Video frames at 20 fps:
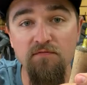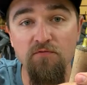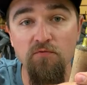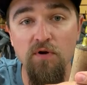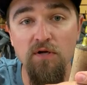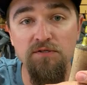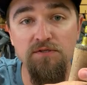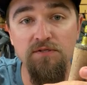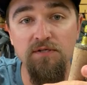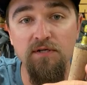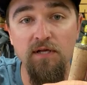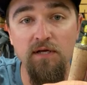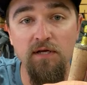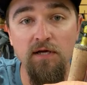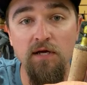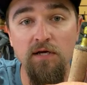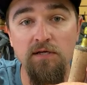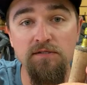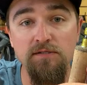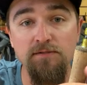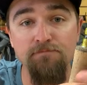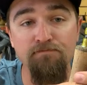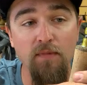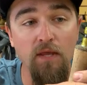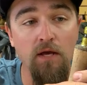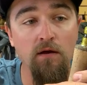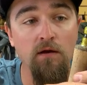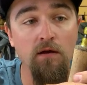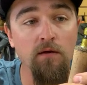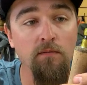For watching today, guys.
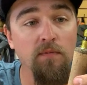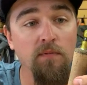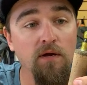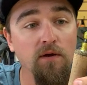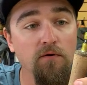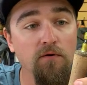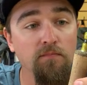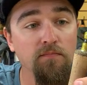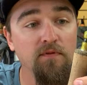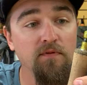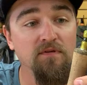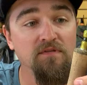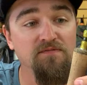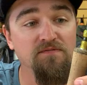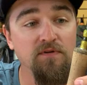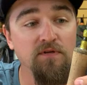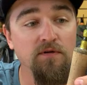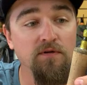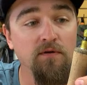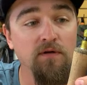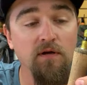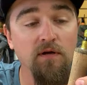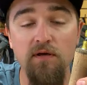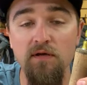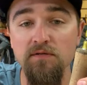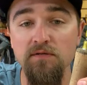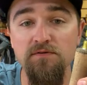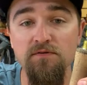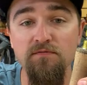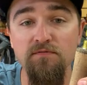I hope that this video kind of
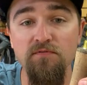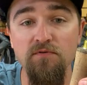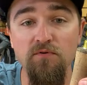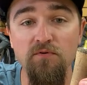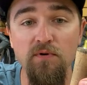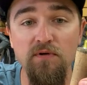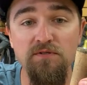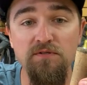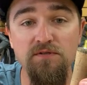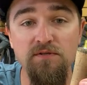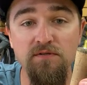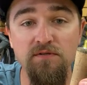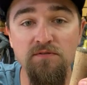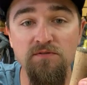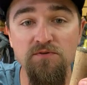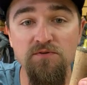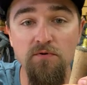answered a few questions,